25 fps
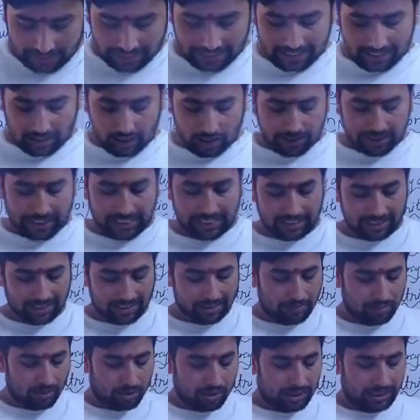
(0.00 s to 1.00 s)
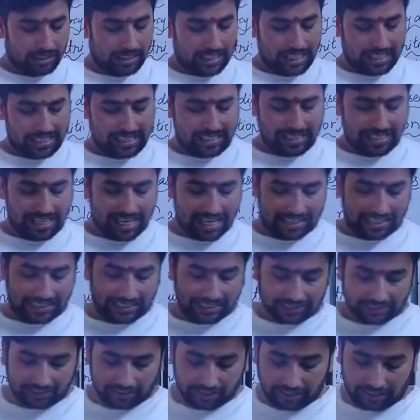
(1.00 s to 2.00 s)
In your textbook in the NCERT it
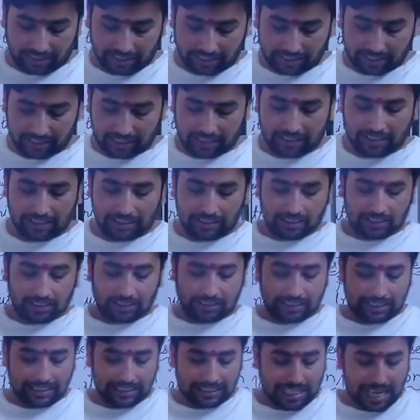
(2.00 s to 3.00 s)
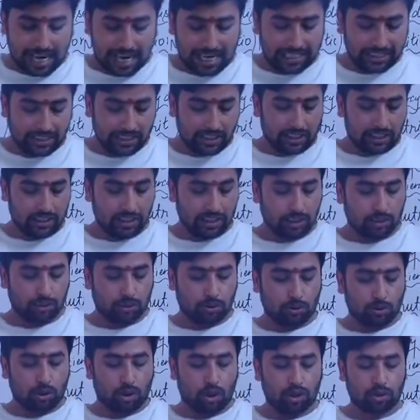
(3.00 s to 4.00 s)
is written the diet
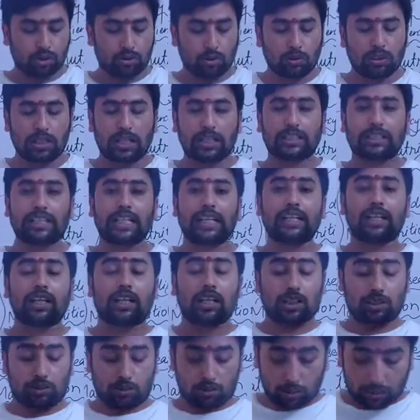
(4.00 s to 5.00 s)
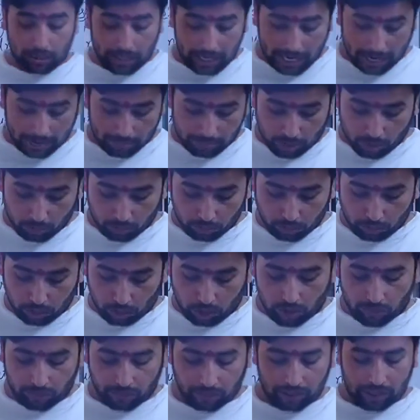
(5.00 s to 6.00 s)
should also contain a good amount
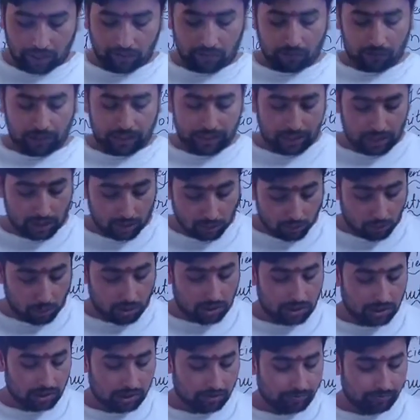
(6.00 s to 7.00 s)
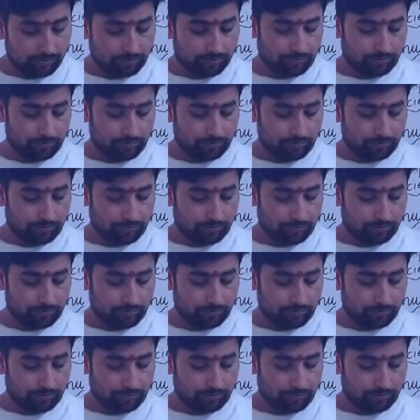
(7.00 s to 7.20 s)
of roughage and water.